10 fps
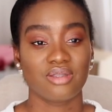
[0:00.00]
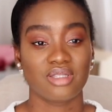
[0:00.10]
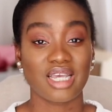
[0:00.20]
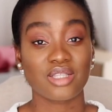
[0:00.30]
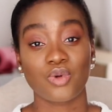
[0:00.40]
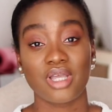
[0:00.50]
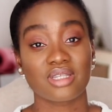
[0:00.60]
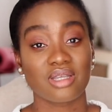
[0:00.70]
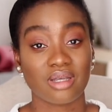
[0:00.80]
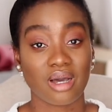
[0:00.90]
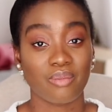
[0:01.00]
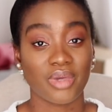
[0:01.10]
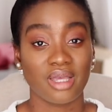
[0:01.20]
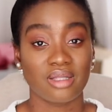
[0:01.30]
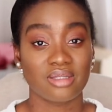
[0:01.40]
The dead weight can come
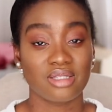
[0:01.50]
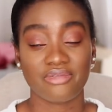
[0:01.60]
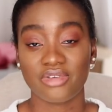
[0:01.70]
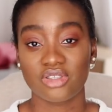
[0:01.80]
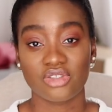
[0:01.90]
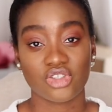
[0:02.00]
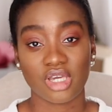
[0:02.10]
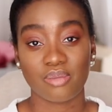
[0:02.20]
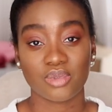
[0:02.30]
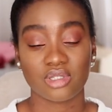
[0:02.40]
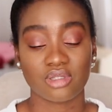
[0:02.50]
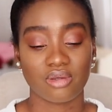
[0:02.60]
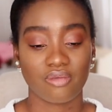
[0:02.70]
in different shapes,